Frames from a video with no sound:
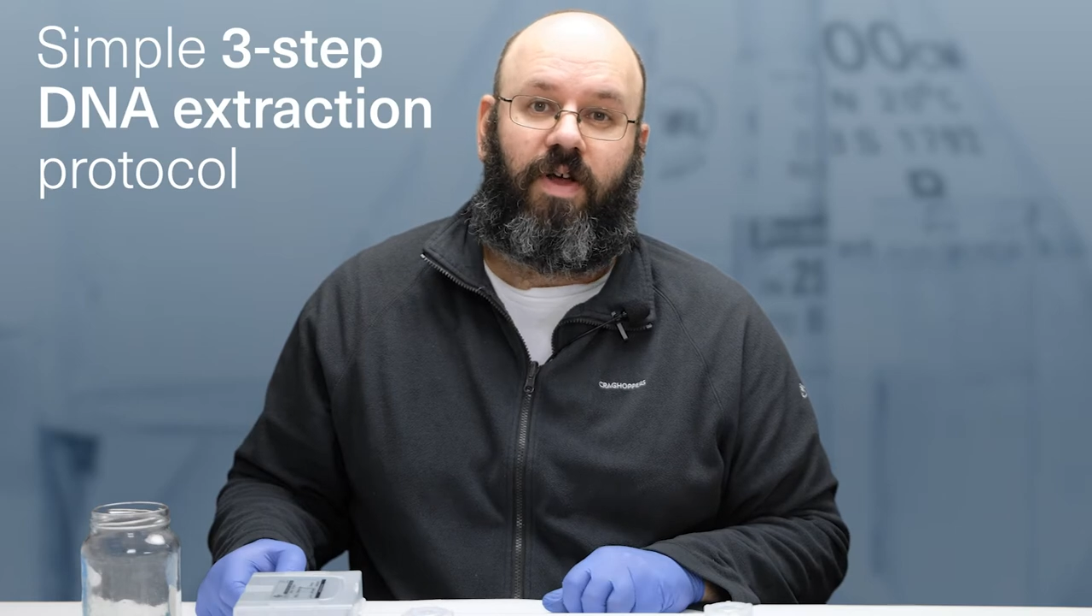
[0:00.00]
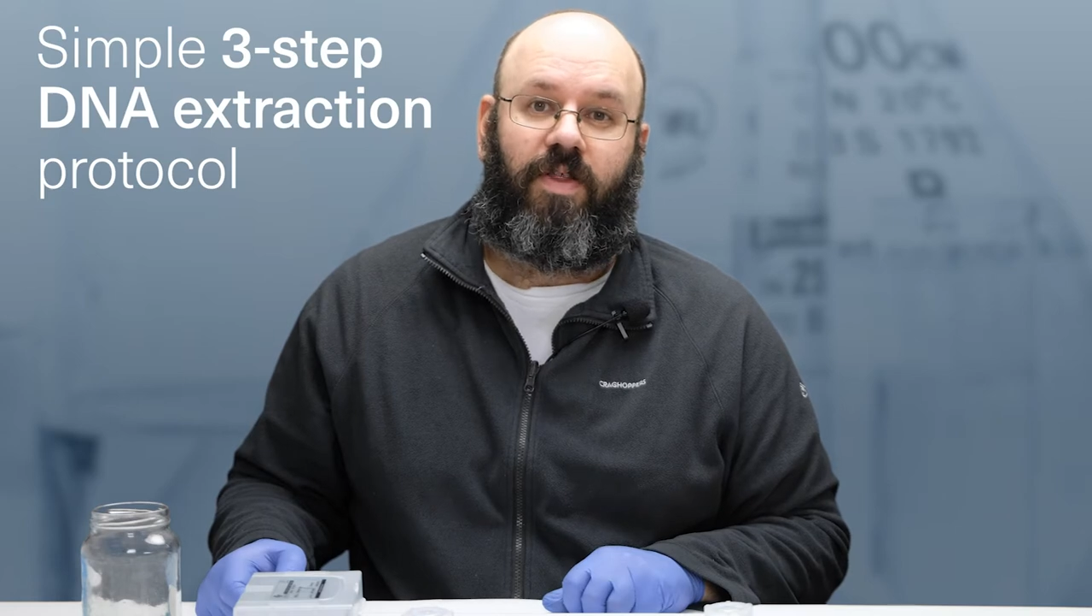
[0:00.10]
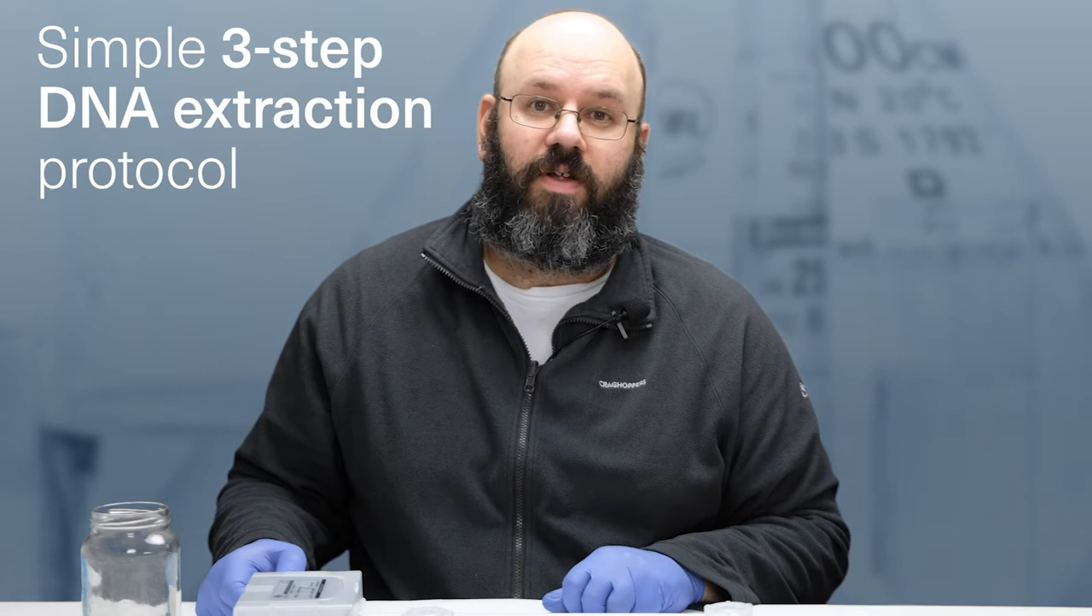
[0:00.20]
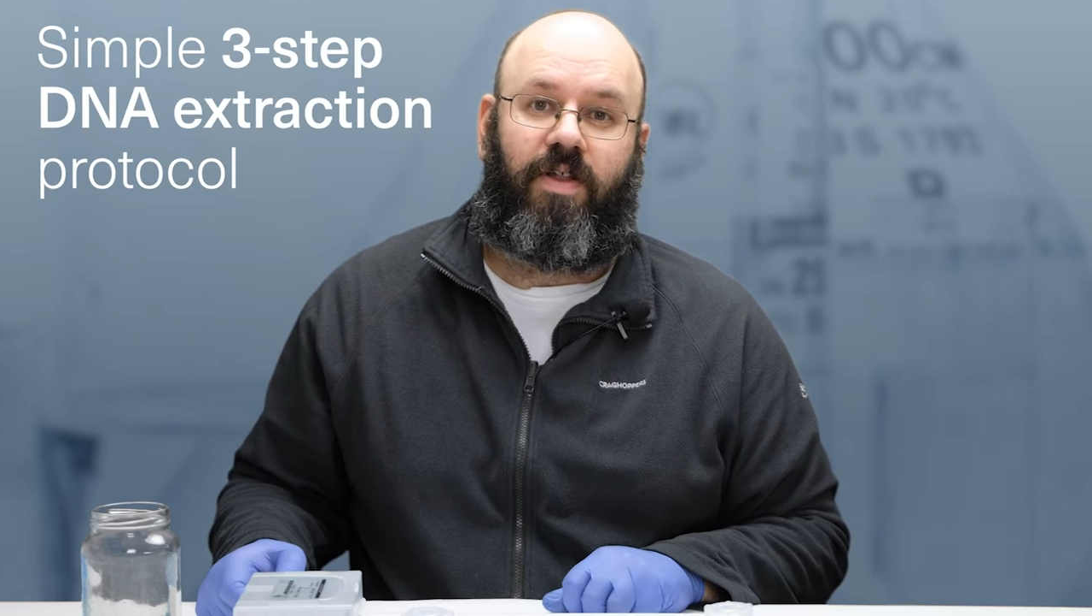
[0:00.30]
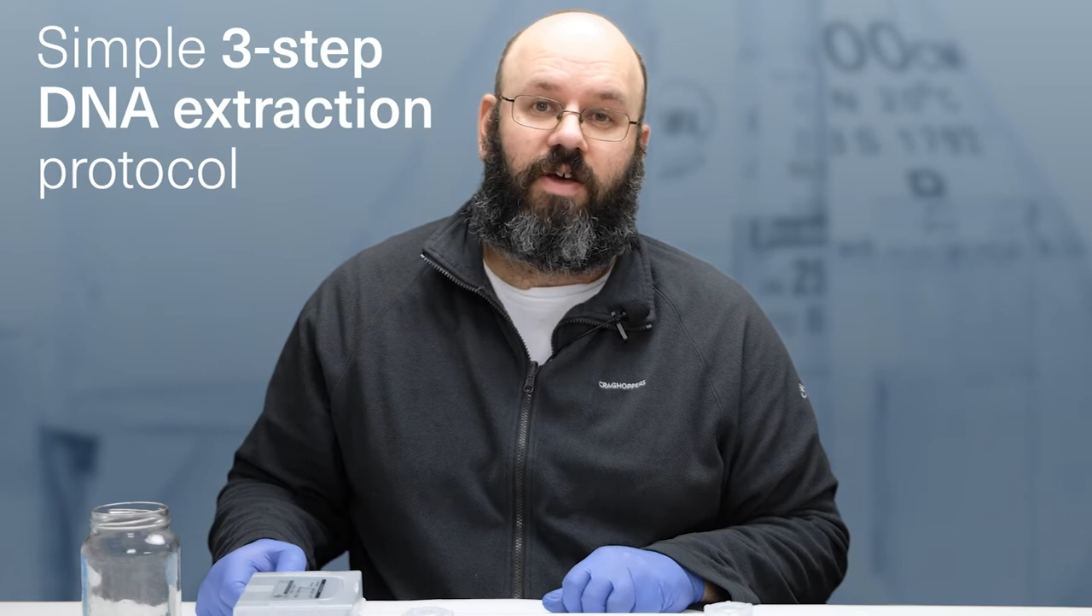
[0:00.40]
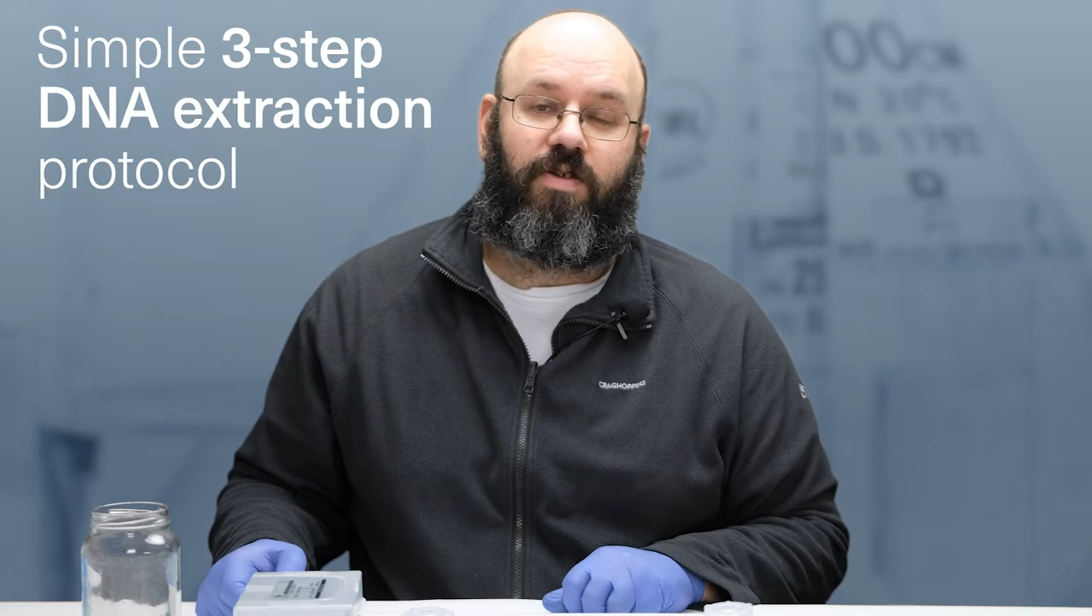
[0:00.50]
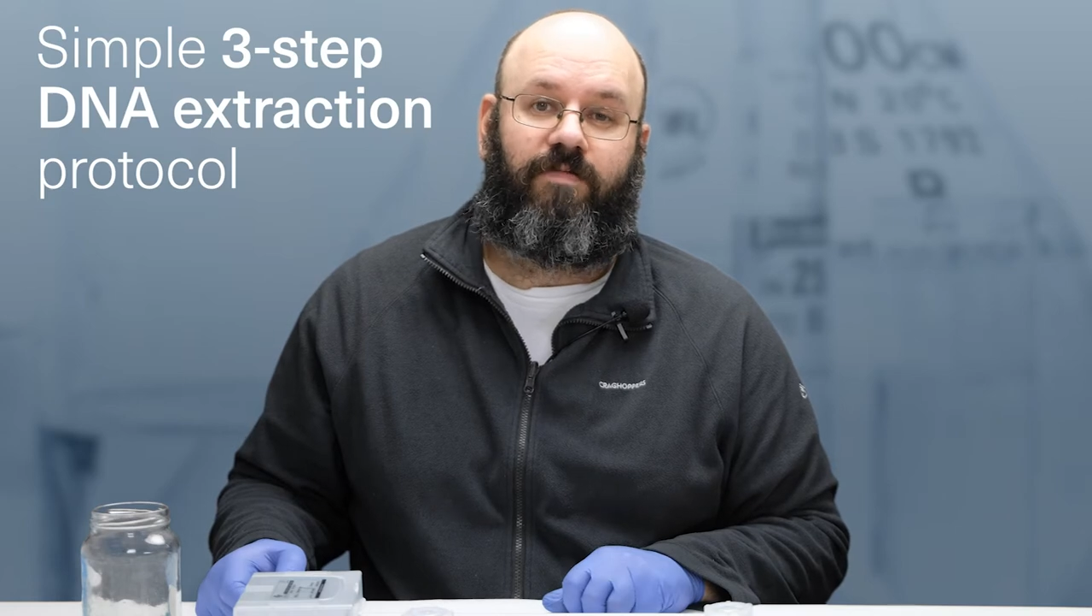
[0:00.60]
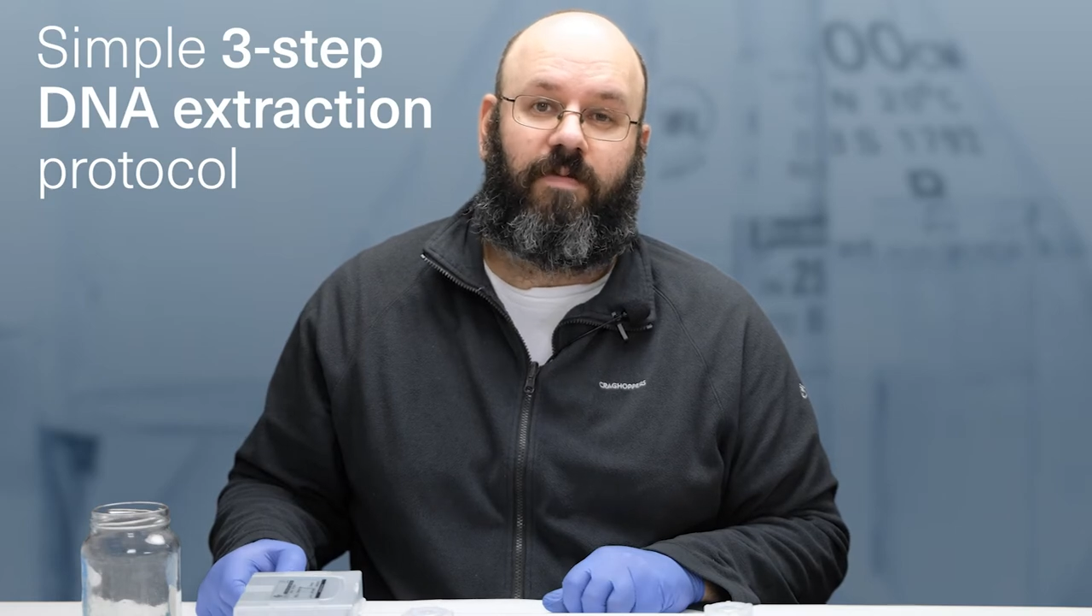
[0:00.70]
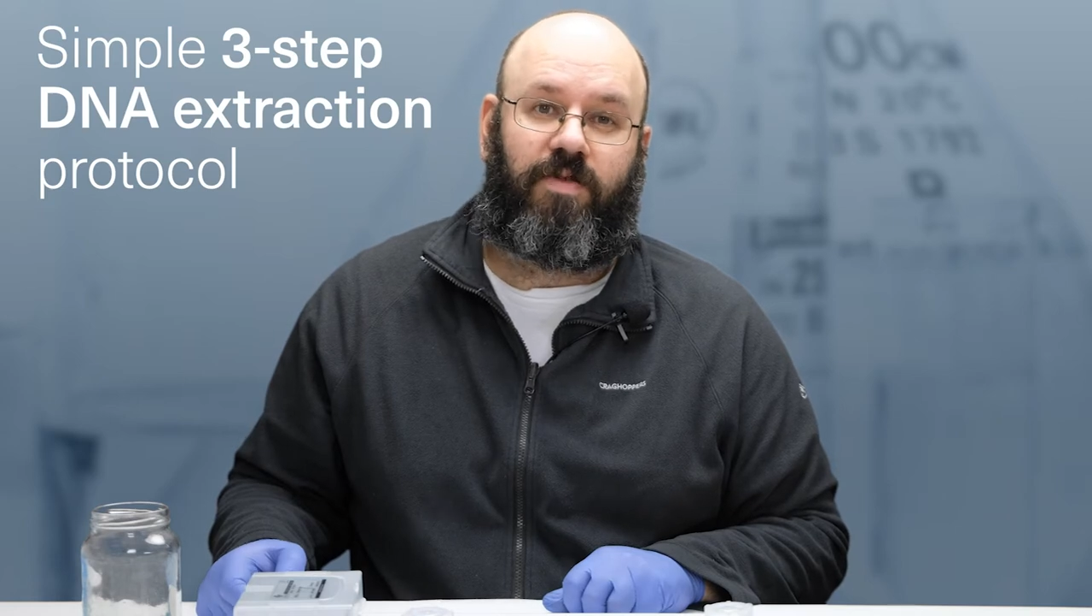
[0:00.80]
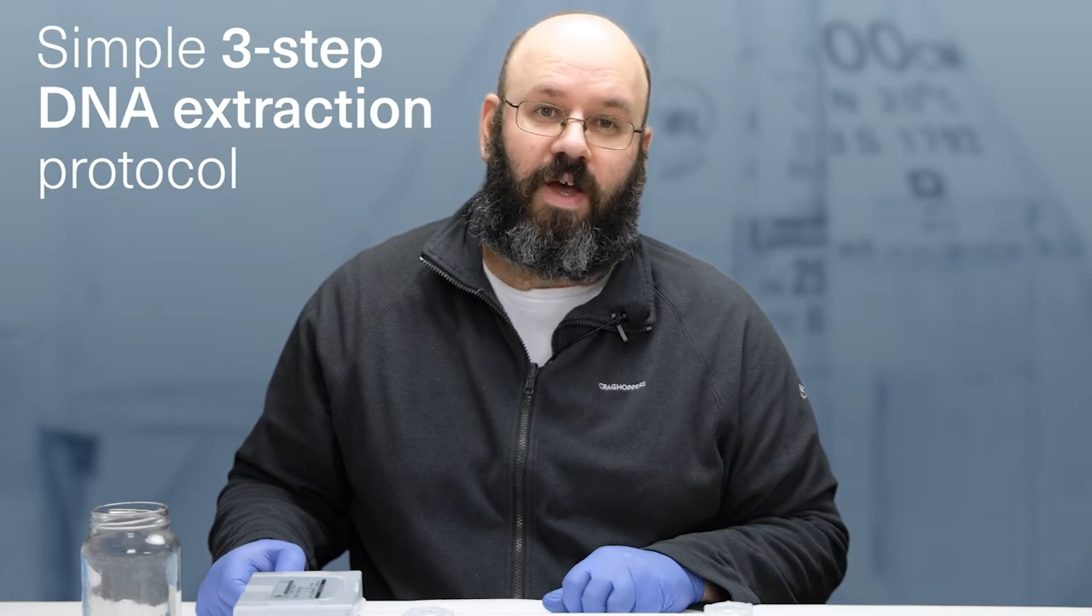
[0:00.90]
that takes you
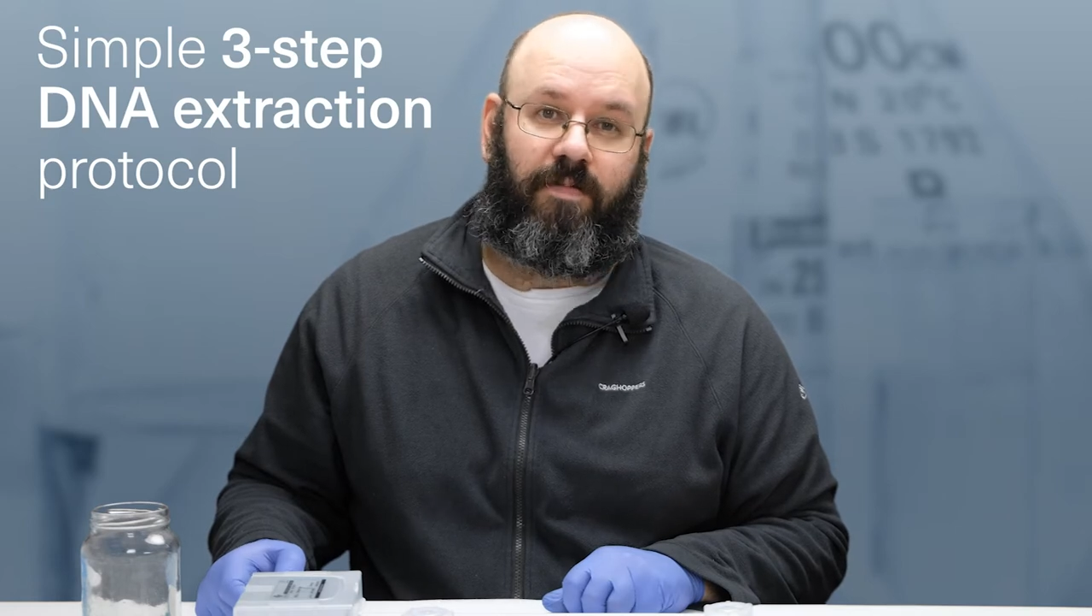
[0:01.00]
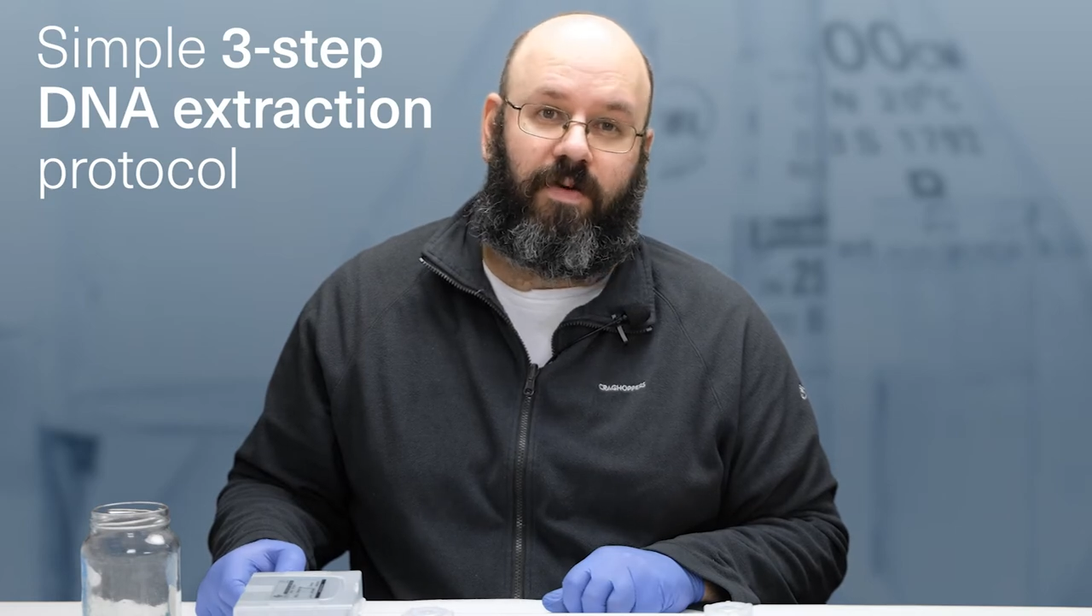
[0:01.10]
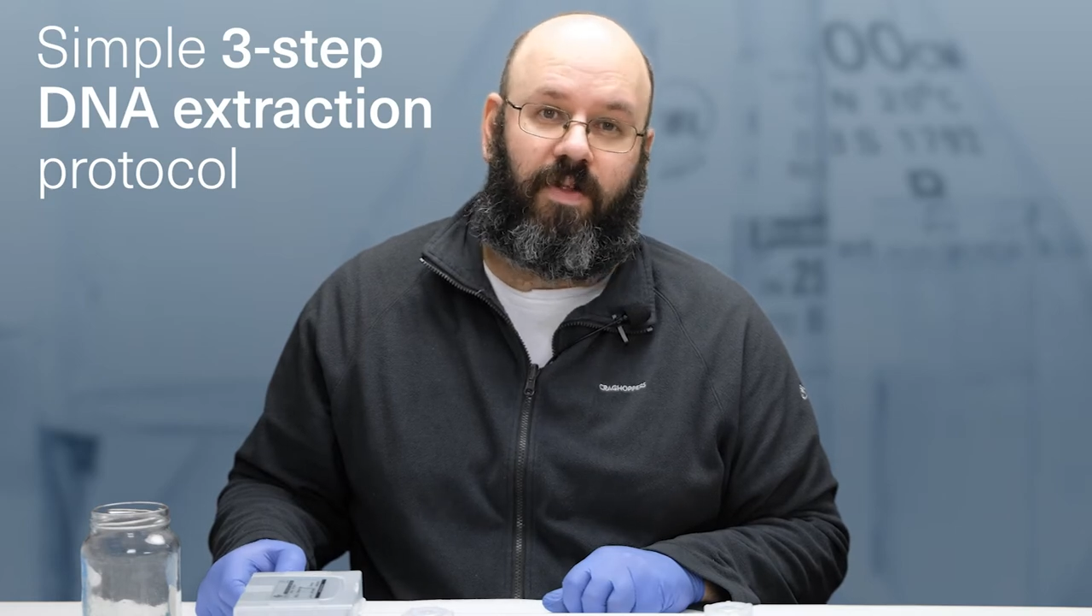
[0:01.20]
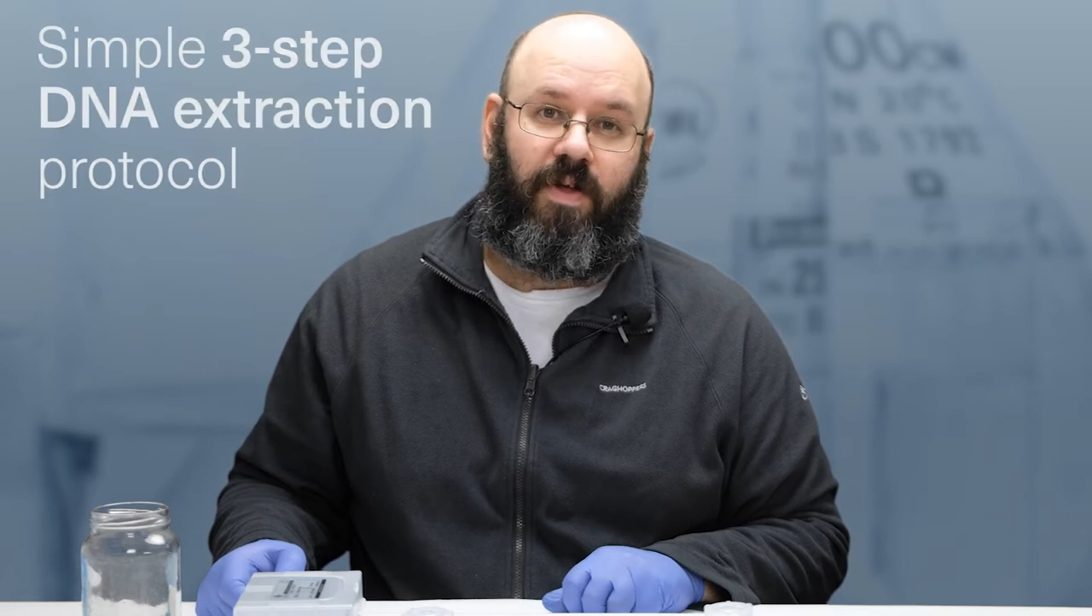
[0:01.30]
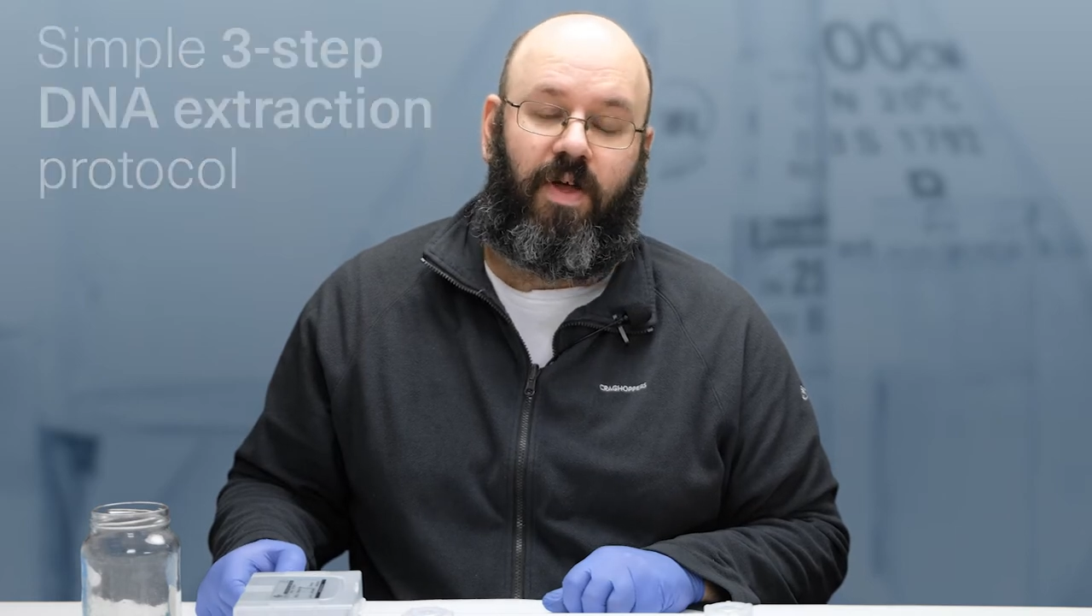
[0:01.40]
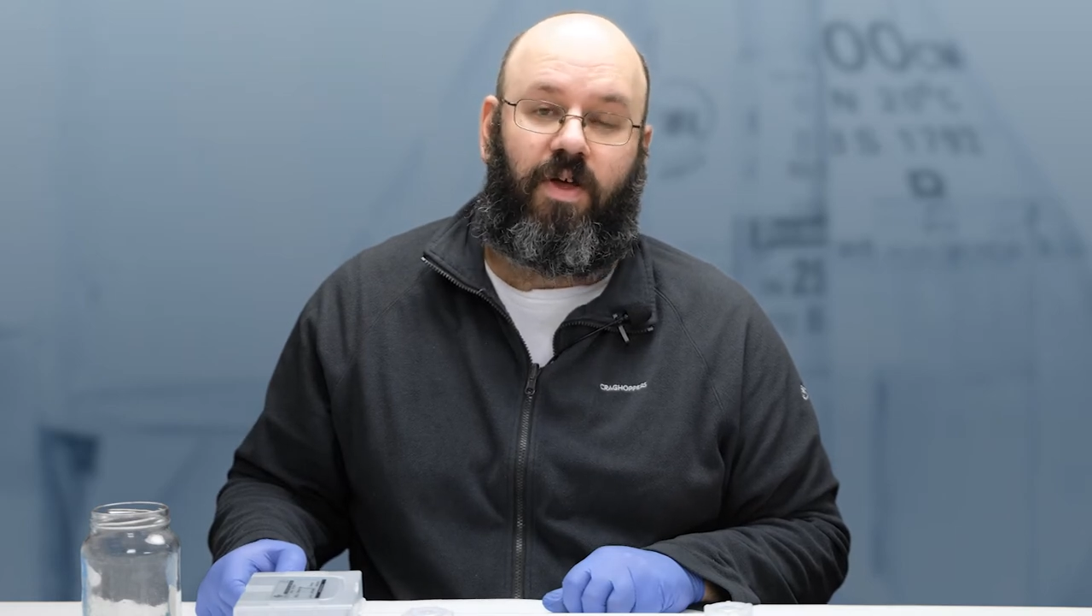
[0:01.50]
from sample